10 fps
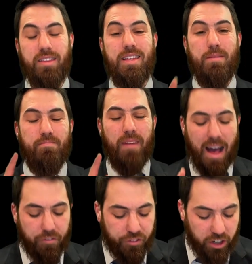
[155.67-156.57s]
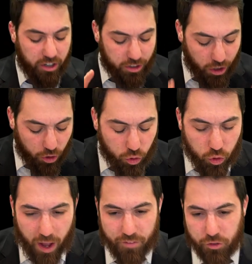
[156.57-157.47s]
Dimafkir
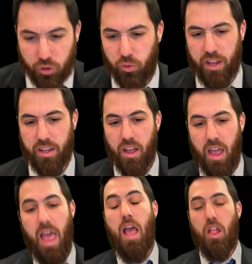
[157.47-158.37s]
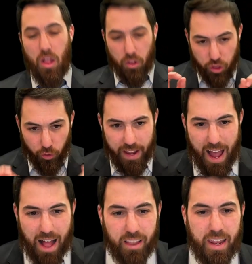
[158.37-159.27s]
Luchu Afkuri. The
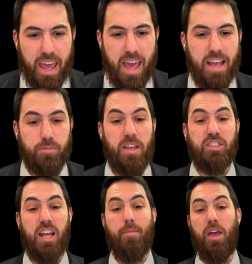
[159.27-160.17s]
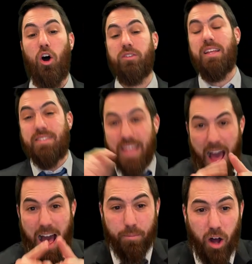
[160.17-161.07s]
reality is, Beishamai holds it's
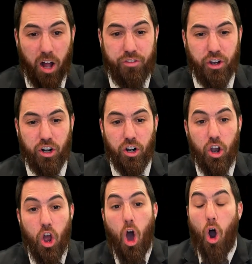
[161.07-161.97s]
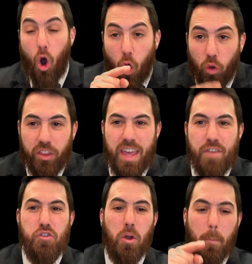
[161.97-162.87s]
not mutter only
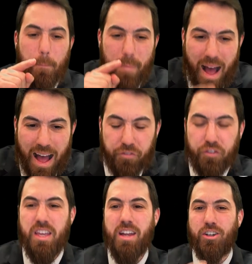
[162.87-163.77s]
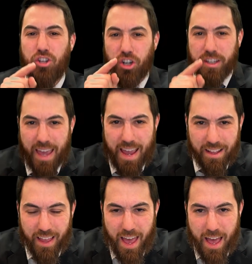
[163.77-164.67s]
if you're mafkir your
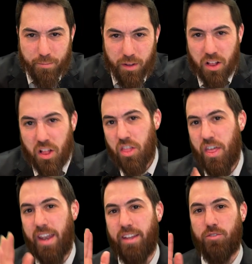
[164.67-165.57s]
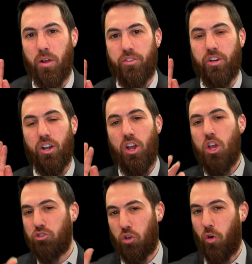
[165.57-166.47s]
kalim. then it's mutter.
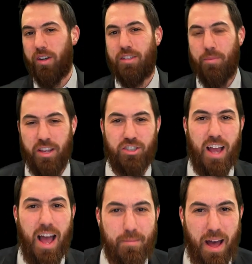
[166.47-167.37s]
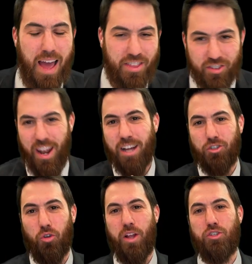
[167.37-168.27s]
So according to Beishamai, there's an
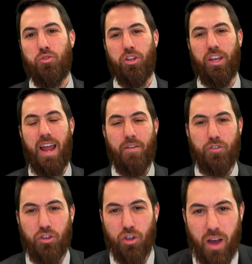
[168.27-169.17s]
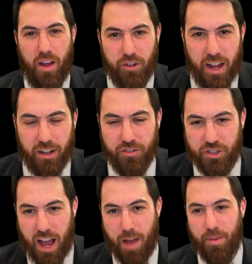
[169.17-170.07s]
extra ritual you're gonna have to do every Arab
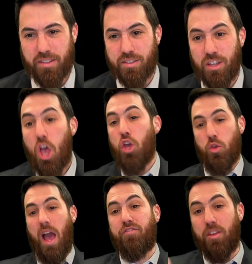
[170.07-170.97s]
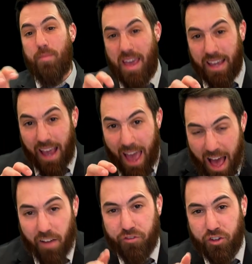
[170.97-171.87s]
Shabbos. You have to make
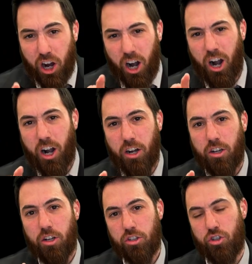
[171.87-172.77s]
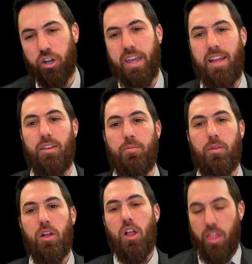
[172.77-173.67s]
hefker your kalim.
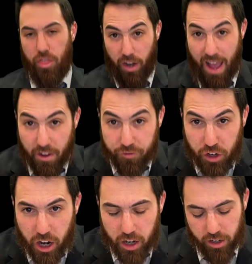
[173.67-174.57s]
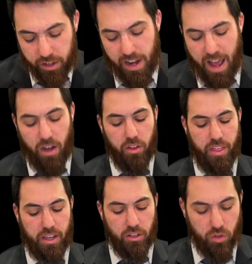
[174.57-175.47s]
They're hefker now;
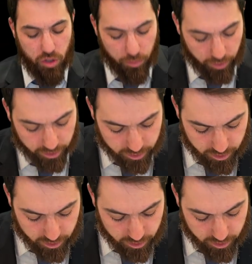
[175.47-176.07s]
they could do their work.